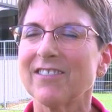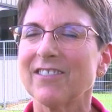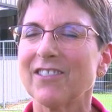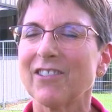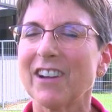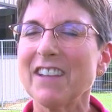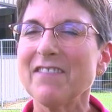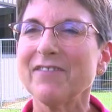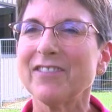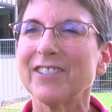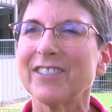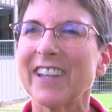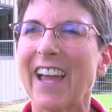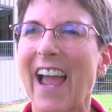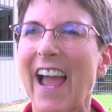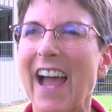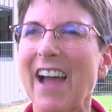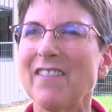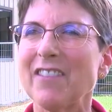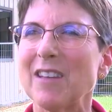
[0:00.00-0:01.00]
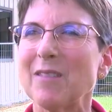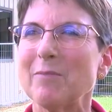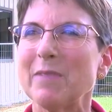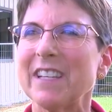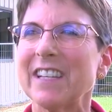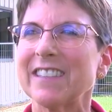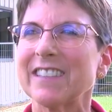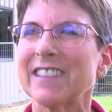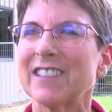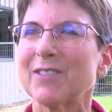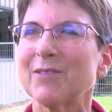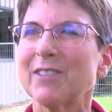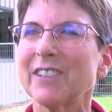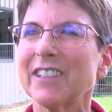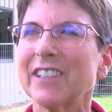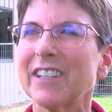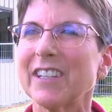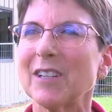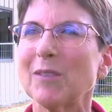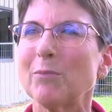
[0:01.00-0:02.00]
grateful to have it because it's
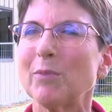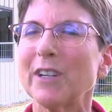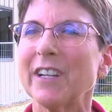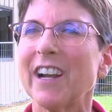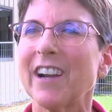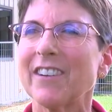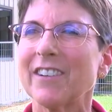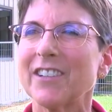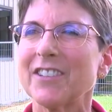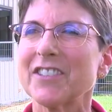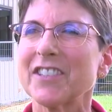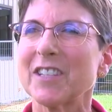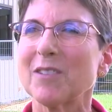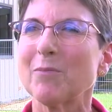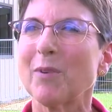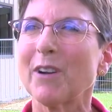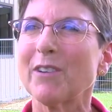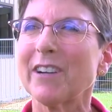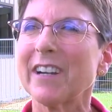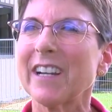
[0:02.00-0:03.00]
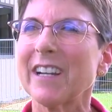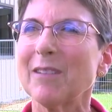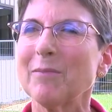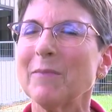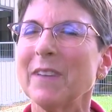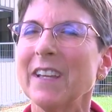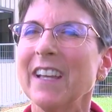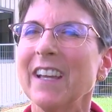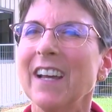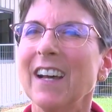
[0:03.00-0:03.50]
really going to bring our nursing program